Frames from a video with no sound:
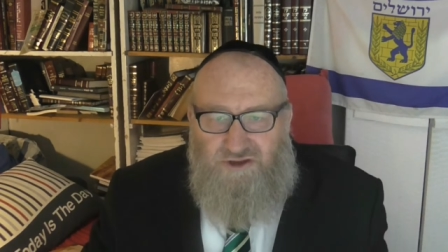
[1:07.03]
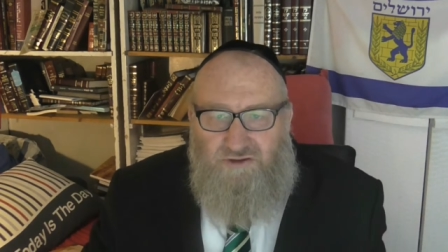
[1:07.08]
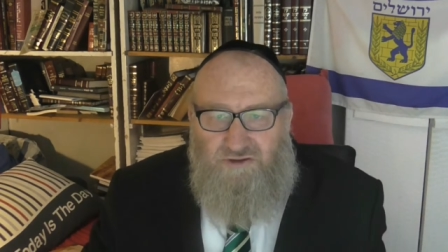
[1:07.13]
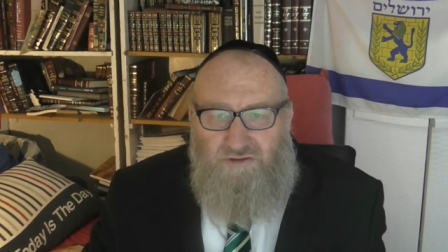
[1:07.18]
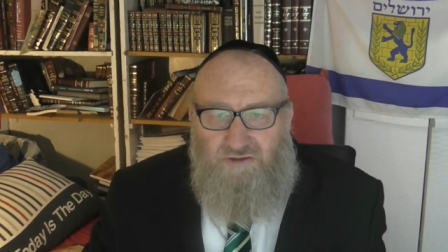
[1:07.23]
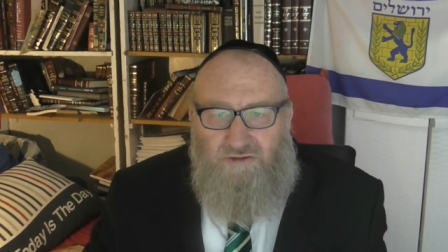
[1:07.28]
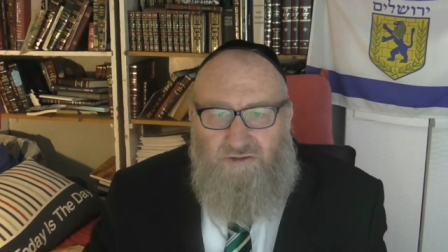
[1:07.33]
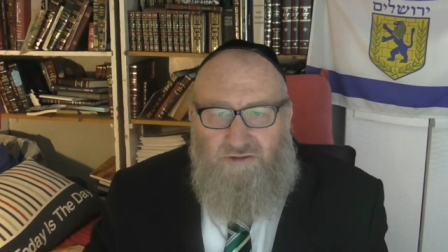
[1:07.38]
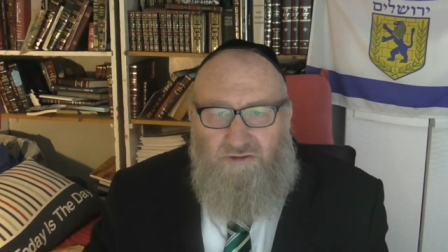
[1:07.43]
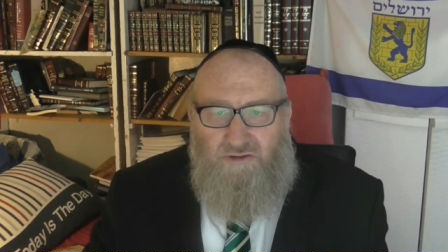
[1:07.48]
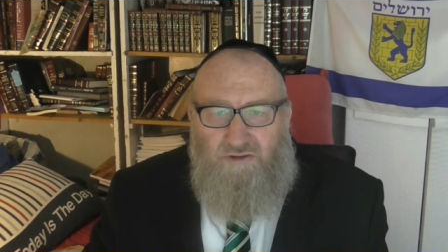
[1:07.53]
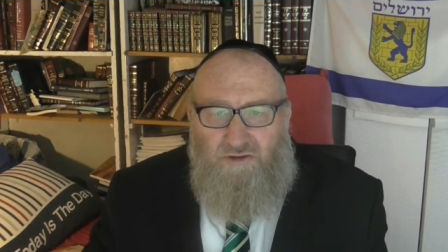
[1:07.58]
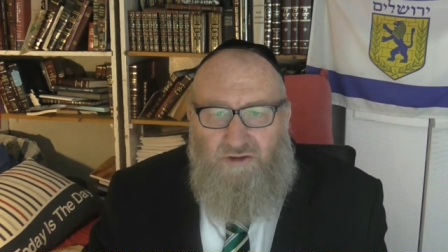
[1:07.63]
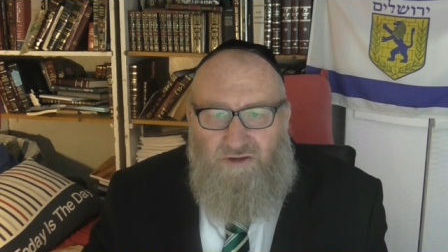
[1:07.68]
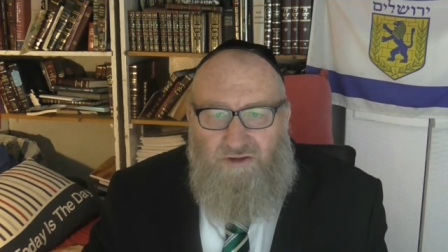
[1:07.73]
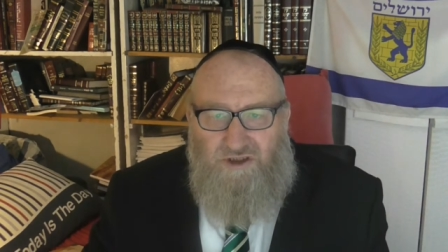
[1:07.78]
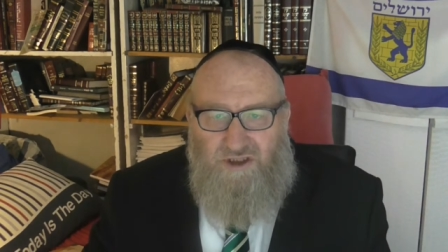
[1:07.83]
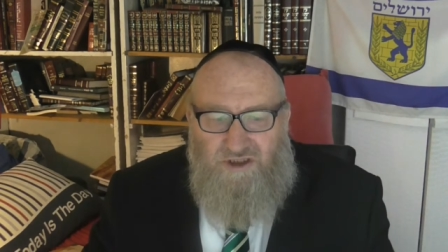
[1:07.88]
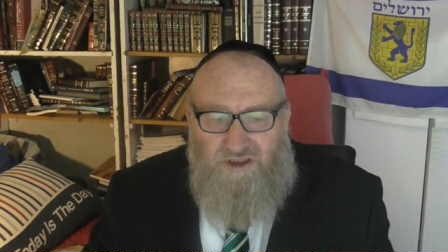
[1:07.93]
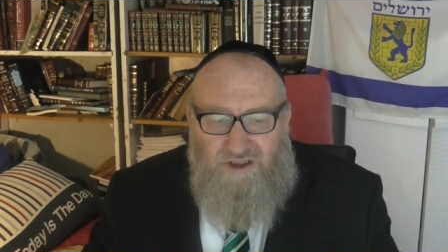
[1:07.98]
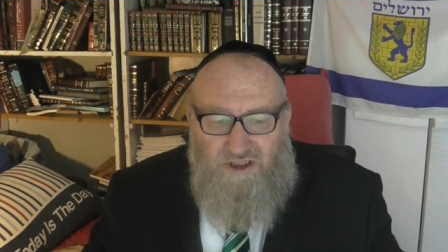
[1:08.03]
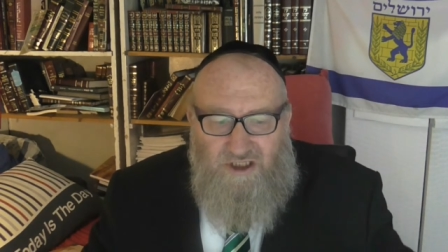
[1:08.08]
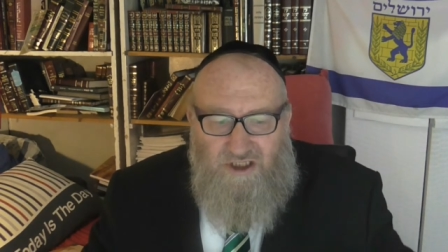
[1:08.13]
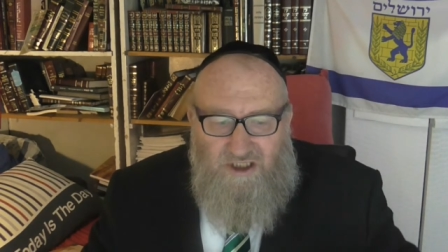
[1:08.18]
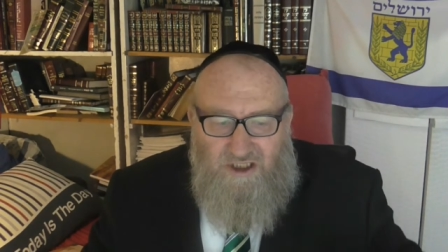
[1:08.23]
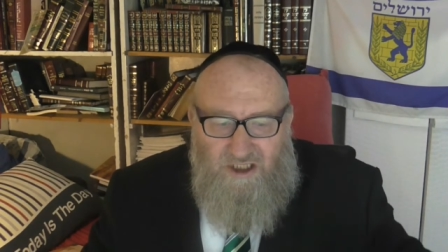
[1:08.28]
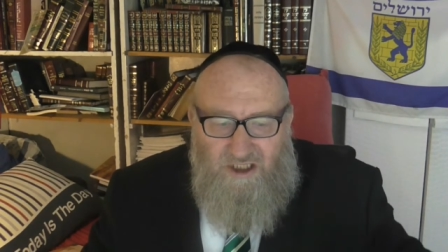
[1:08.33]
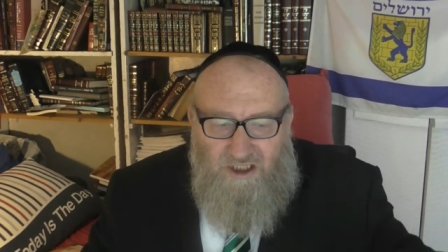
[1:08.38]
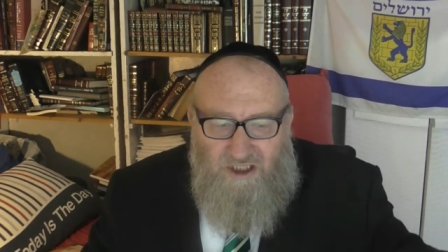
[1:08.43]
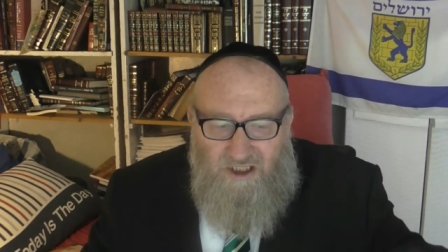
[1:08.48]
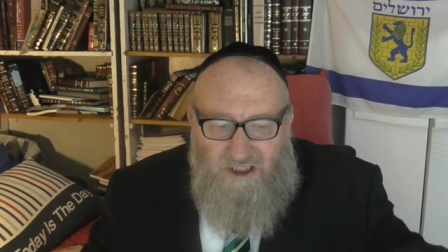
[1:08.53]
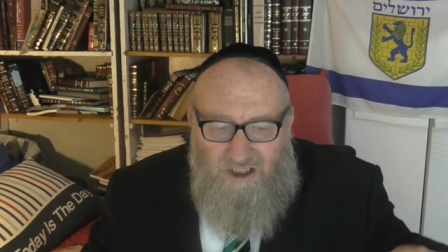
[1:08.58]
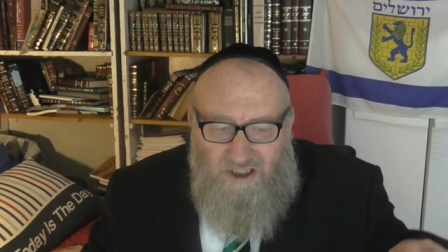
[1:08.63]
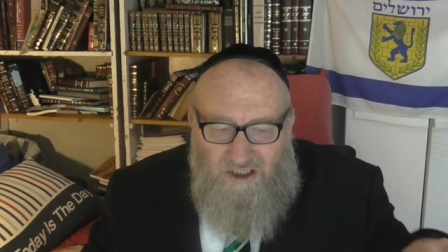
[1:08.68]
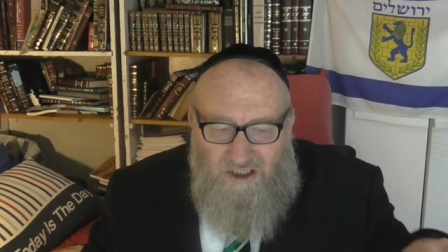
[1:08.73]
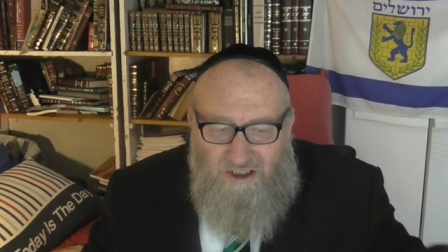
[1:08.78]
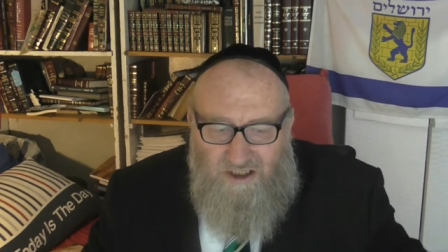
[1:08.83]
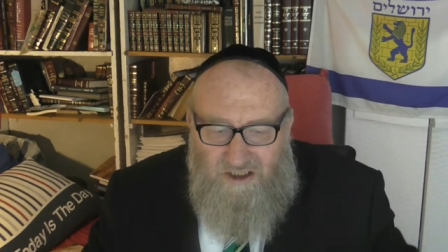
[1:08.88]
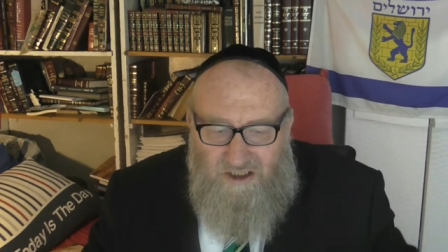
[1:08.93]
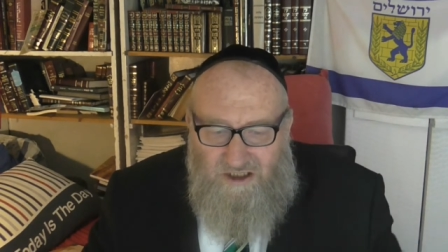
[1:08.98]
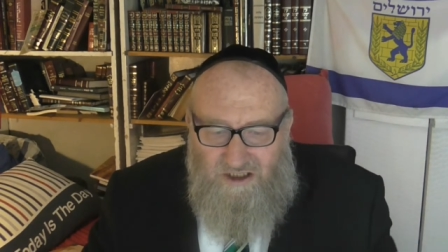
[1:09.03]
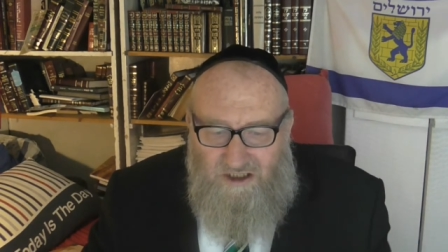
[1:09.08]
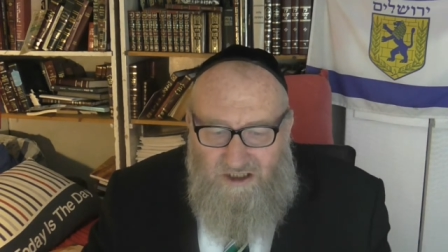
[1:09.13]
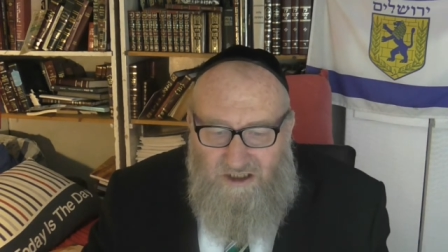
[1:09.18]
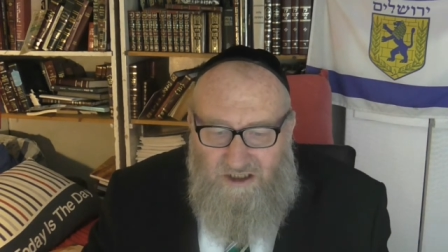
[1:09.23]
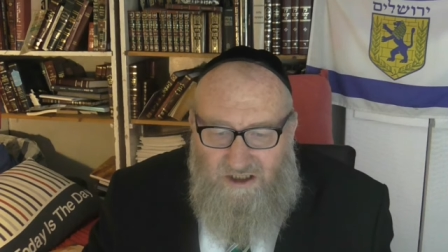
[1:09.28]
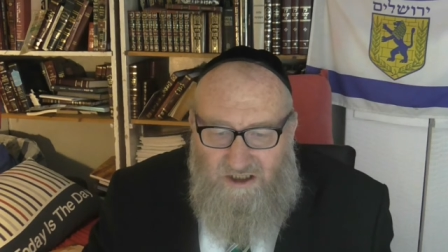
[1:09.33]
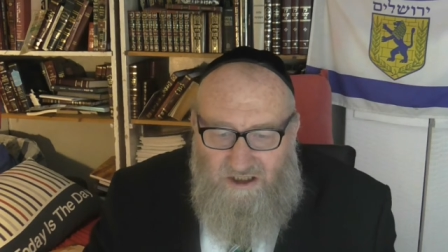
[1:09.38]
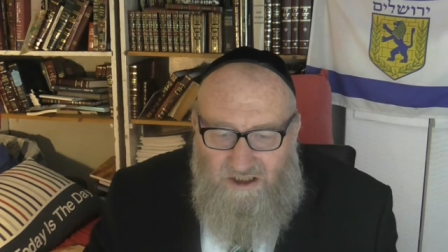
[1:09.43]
to, or that they uh,